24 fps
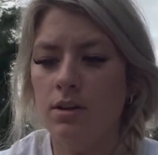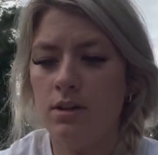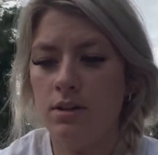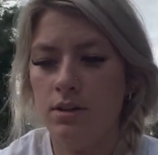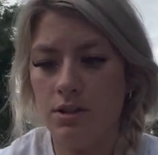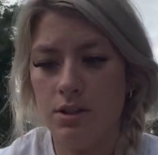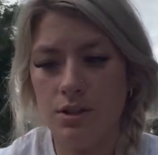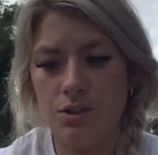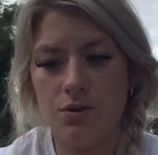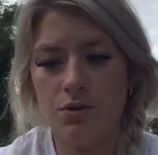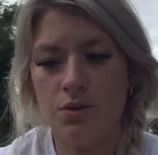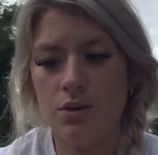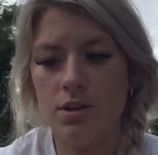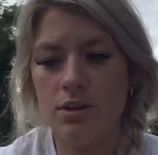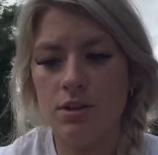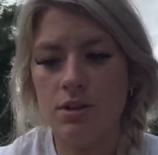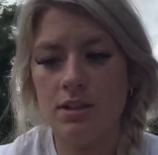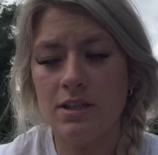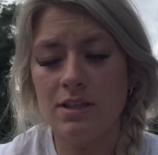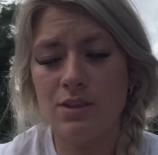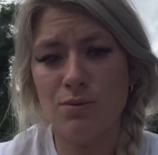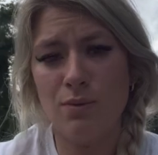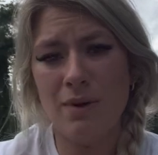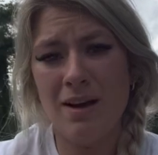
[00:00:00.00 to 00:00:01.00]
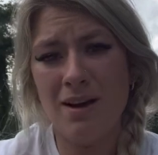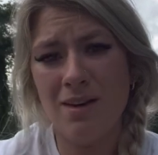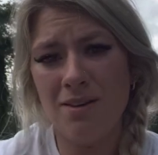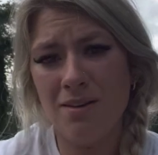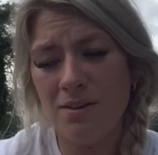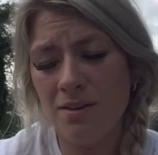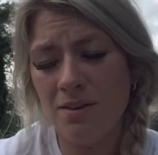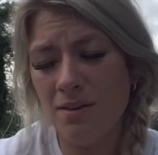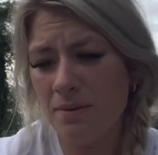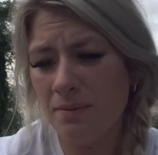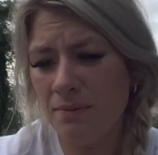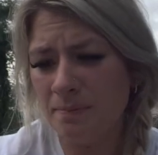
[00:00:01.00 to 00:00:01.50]
disorders as
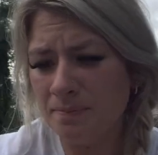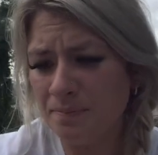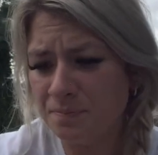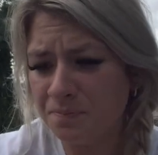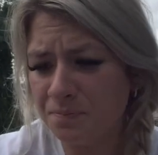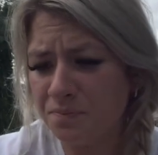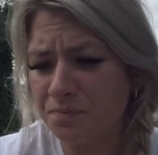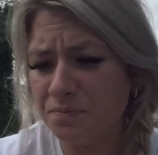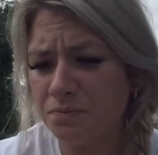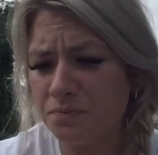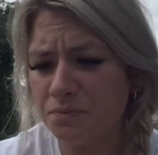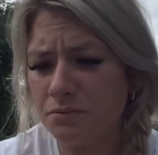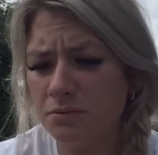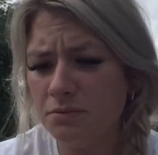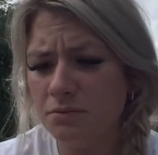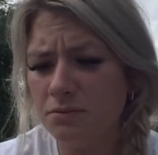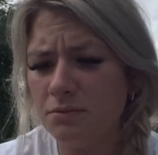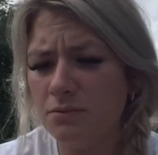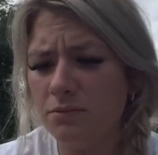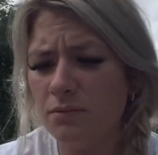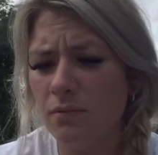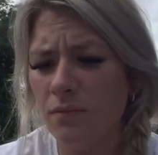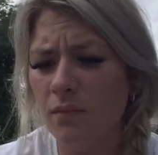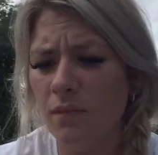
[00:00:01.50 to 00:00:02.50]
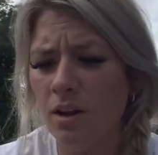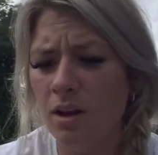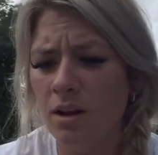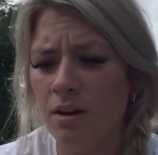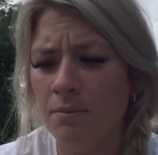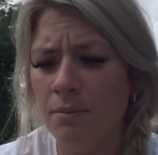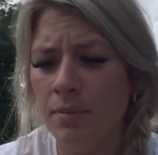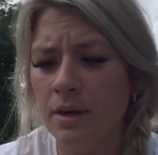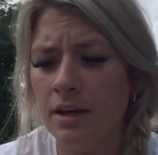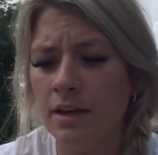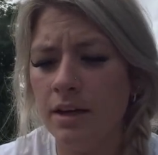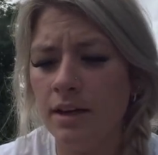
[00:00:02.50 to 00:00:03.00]
well,
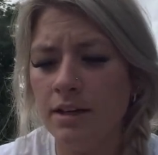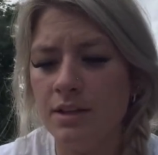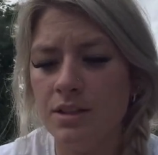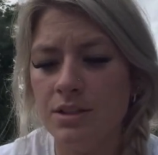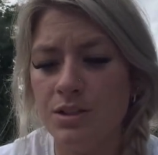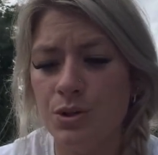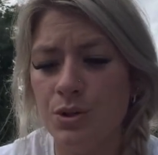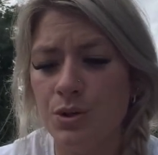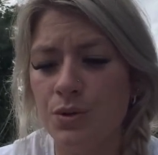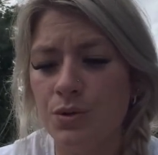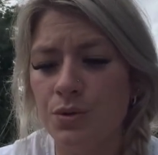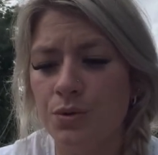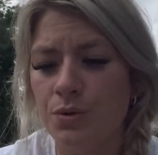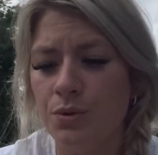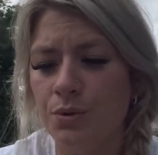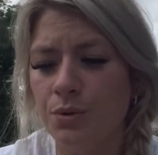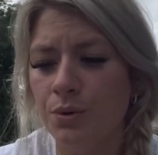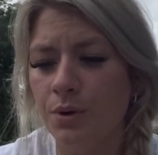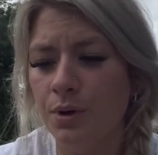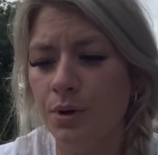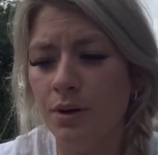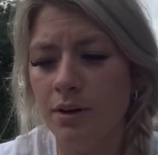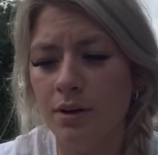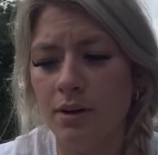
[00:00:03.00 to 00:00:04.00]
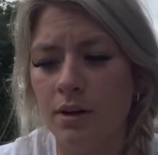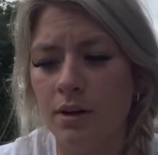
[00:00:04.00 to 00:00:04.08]
because I